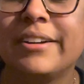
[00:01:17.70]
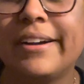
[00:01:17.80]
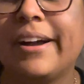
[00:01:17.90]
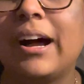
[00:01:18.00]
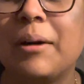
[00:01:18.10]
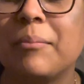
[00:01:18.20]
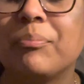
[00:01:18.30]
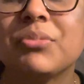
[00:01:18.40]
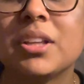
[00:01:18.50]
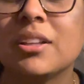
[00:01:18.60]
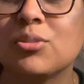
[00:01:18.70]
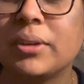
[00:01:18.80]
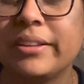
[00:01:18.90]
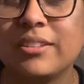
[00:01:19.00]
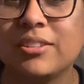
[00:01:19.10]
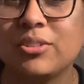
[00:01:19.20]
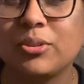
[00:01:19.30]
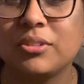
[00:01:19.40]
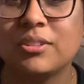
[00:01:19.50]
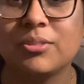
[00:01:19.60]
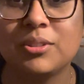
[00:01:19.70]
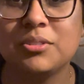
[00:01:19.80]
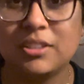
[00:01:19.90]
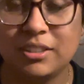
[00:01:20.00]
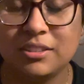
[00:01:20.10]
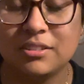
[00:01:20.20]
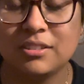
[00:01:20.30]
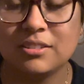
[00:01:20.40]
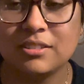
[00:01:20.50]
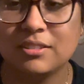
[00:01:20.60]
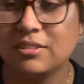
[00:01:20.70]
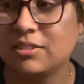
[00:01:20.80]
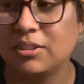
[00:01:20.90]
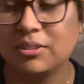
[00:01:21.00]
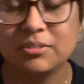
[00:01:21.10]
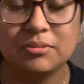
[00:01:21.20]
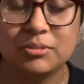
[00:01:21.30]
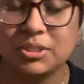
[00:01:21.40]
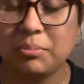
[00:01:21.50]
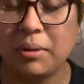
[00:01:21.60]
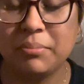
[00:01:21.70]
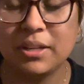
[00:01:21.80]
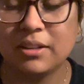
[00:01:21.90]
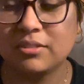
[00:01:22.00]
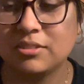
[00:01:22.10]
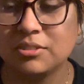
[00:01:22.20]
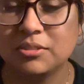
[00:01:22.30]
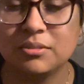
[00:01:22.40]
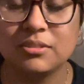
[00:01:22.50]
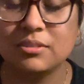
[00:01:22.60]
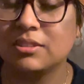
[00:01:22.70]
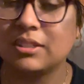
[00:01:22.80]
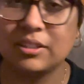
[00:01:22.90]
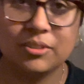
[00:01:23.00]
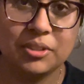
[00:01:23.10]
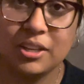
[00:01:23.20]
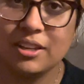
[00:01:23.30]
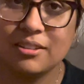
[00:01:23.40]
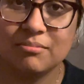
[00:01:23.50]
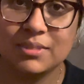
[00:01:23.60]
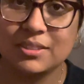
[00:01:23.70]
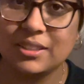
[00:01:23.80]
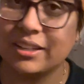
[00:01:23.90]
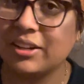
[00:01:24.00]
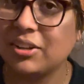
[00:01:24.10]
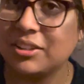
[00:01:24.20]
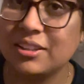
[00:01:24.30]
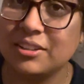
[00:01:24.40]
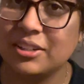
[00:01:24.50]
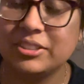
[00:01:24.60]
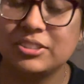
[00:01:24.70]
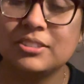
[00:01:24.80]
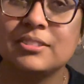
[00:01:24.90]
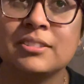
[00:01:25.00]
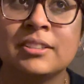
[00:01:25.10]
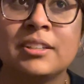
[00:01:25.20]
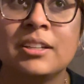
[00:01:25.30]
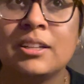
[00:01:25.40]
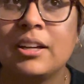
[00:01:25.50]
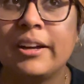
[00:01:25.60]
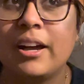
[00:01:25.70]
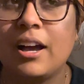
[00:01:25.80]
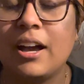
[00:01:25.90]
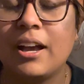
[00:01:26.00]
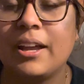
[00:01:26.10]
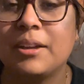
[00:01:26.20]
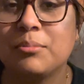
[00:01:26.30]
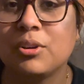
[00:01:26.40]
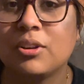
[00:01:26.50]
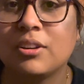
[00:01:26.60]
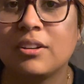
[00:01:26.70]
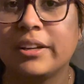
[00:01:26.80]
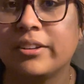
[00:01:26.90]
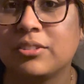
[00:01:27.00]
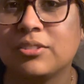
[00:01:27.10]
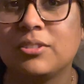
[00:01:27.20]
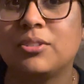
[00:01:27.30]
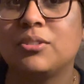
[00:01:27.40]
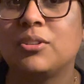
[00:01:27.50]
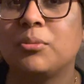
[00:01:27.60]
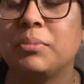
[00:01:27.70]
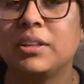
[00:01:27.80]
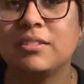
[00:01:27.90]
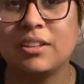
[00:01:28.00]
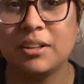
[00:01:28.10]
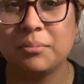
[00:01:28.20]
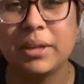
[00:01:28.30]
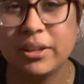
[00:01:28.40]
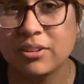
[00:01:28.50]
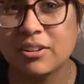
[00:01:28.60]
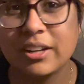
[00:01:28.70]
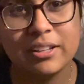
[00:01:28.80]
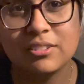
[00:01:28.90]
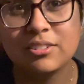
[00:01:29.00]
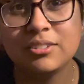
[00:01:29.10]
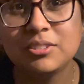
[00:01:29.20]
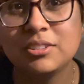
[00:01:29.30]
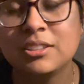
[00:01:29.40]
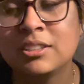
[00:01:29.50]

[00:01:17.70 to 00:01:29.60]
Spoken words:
The 26-year-old is the one who's inconsistent, so she might be out soon. That's okay, because I got all the other ages. I am currently also hoping to get a male client soon.